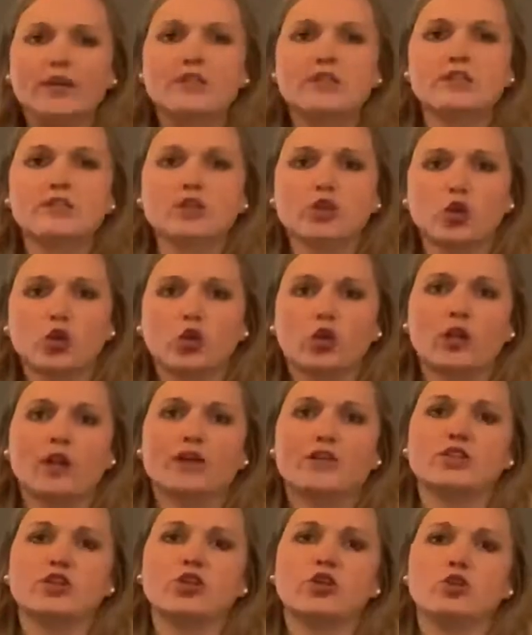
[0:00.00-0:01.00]
does it look
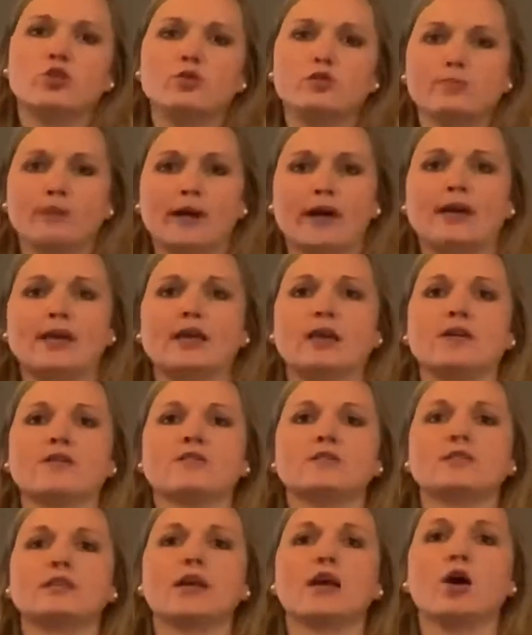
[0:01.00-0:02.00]
like to use my
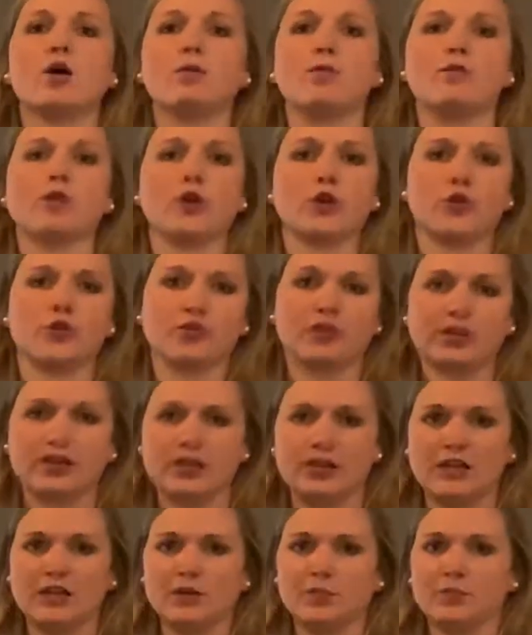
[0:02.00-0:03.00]
gifts to help further the
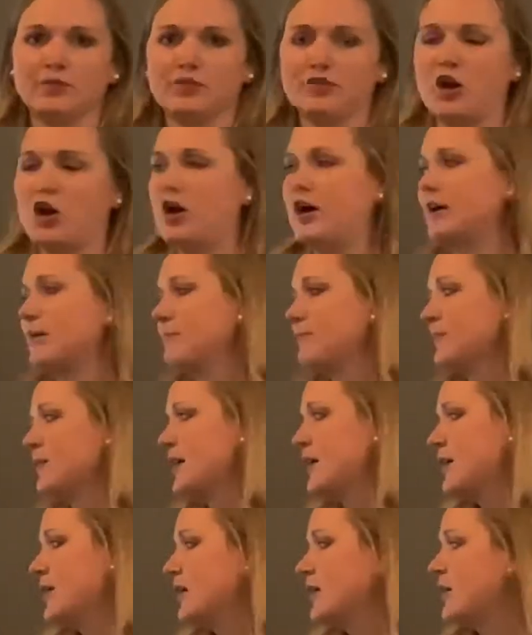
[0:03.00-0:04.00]
kingdom of God.
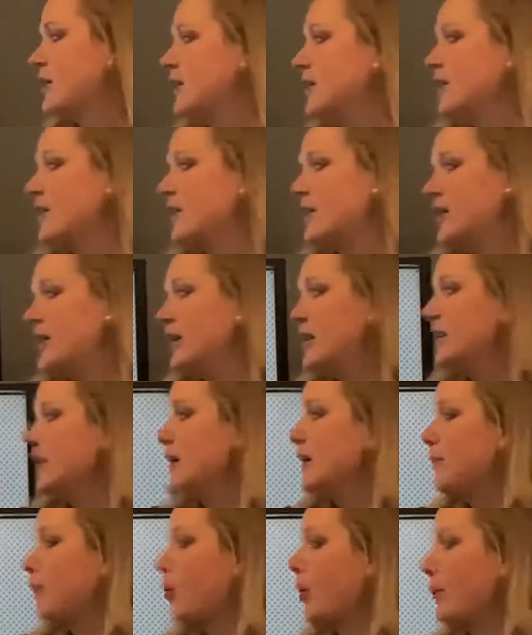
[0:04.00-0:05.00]

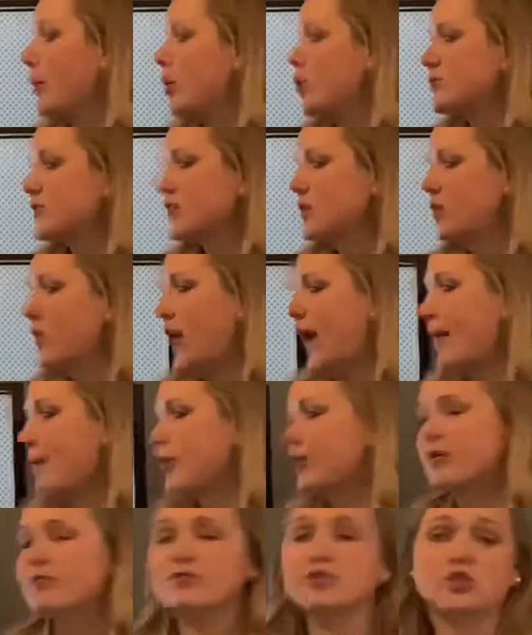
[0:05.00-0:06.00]
It promotes
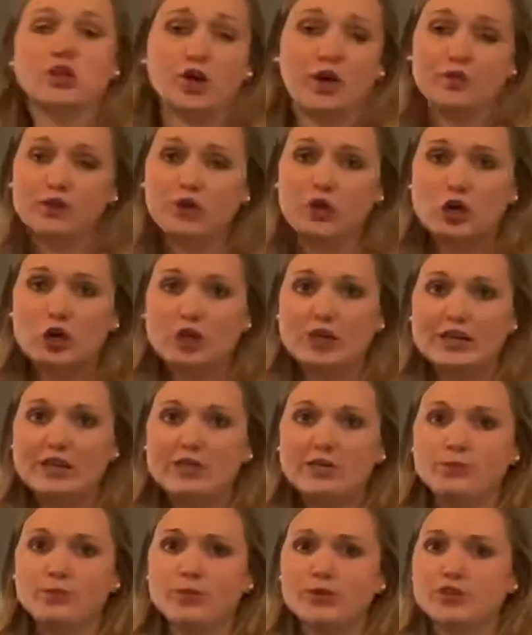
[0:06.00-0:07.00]
collaborative servanthood,
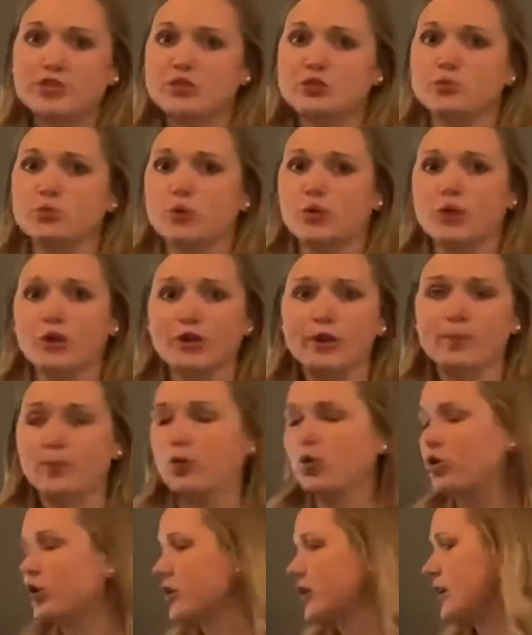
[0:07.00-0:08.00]
which is really
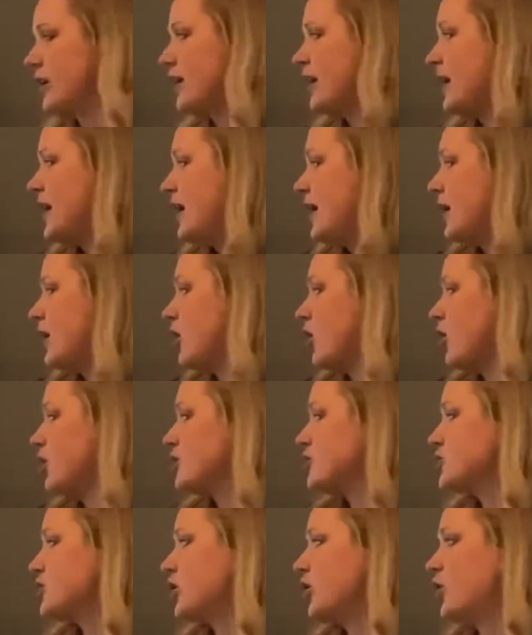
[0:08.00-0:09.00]
important, and it
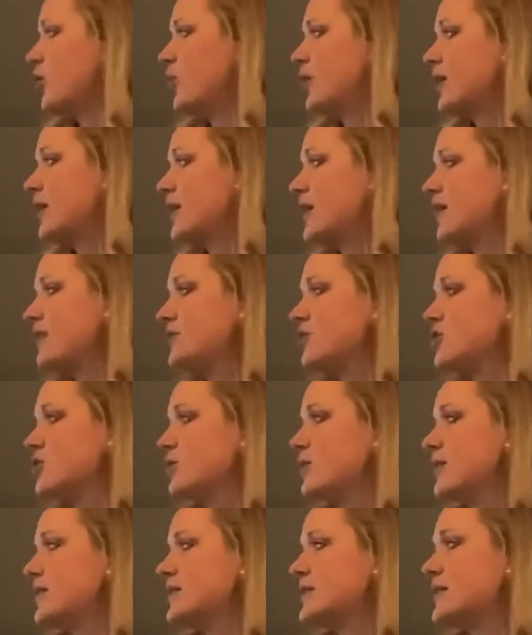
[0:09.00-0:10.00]
also gives
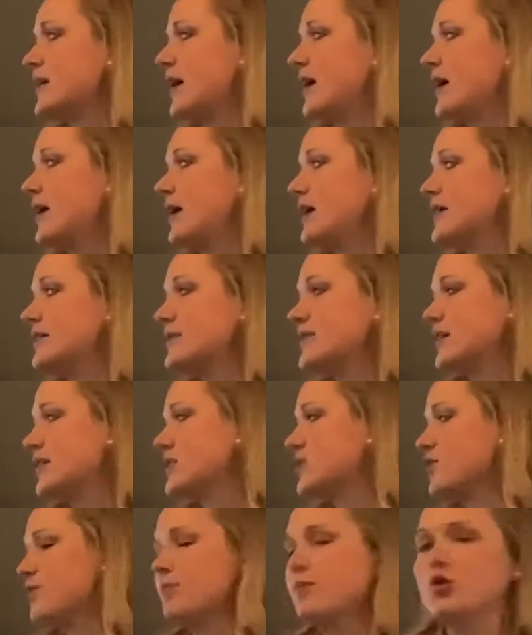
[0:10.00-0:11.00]
students a sense
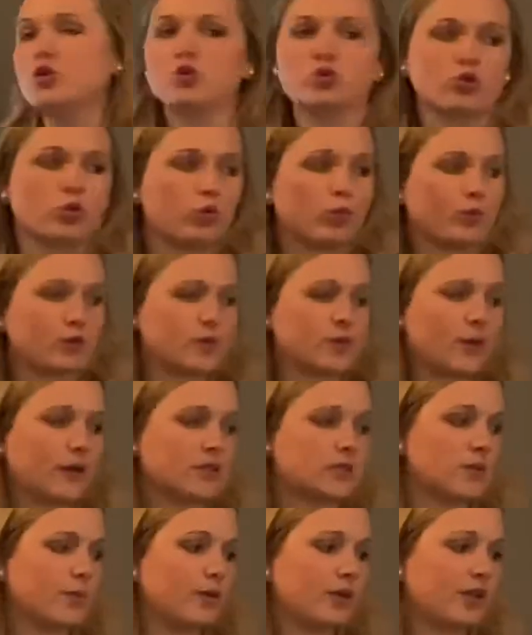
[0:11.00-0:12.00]
of mutual
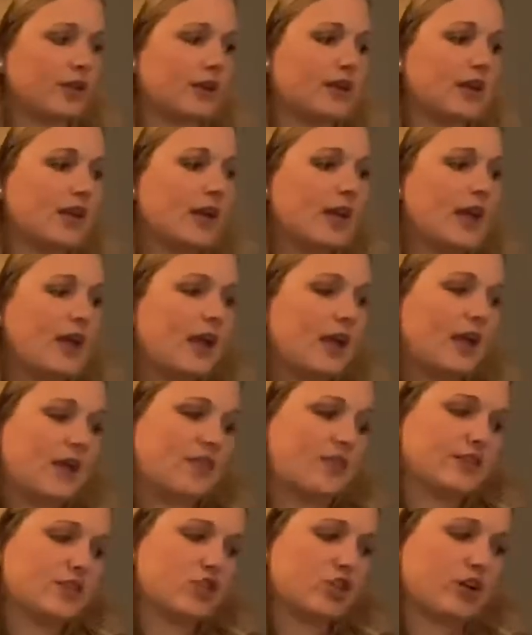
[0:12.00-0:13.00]
responsibility and
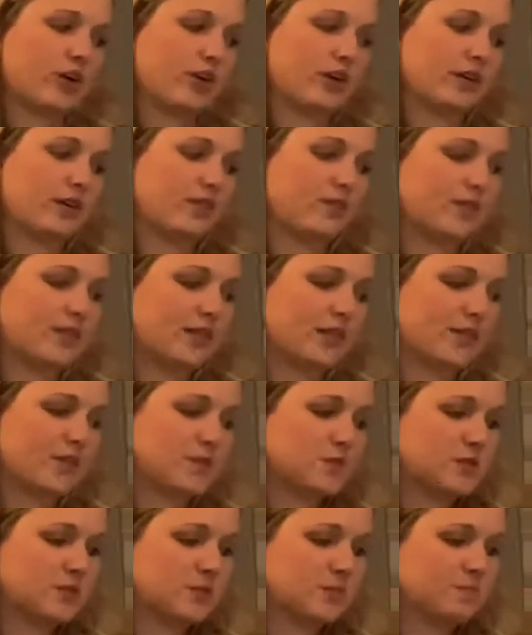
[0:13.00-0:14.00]
the sharing of
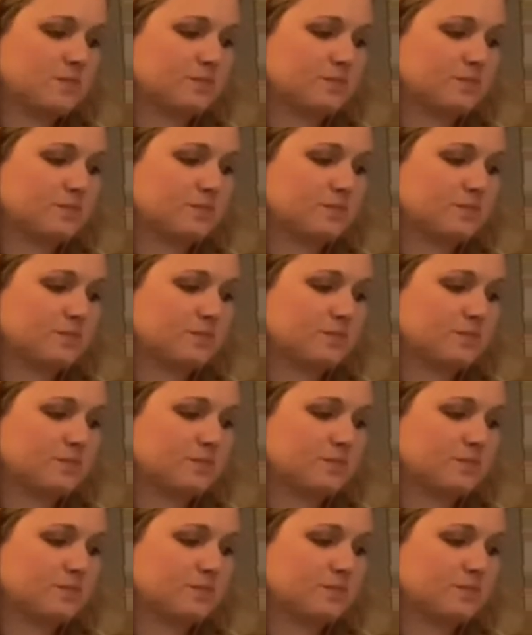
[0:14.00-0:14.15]
gifts.